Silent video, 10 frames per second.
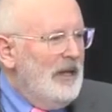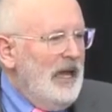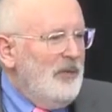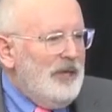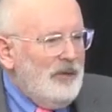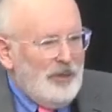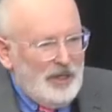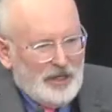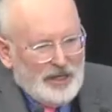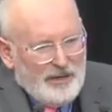And
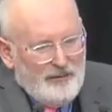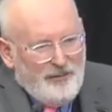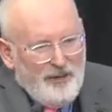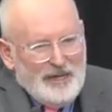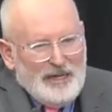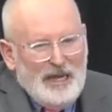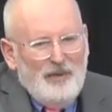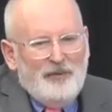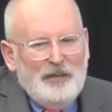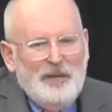we very
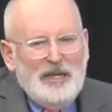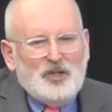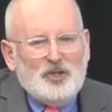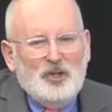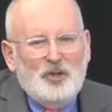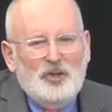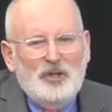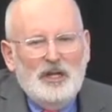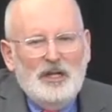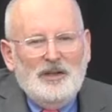carefully make sure
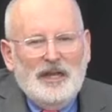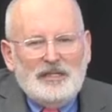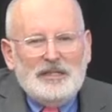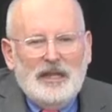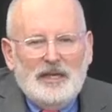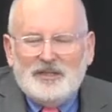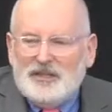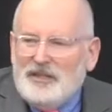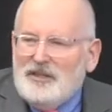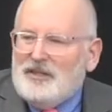that our
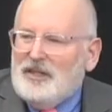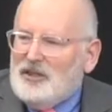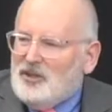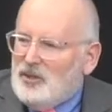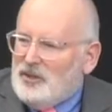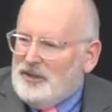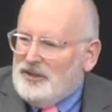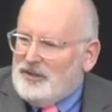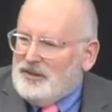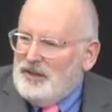sons and our
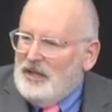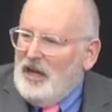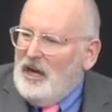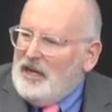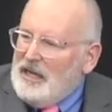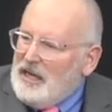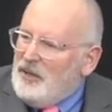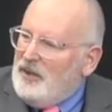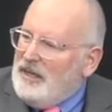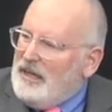daughters are
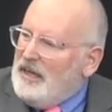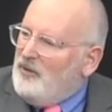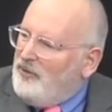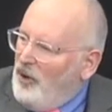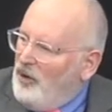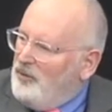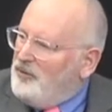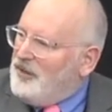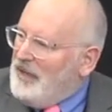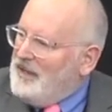equally
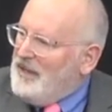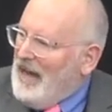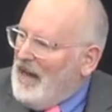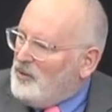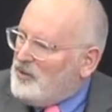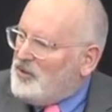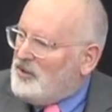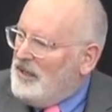involved in the house,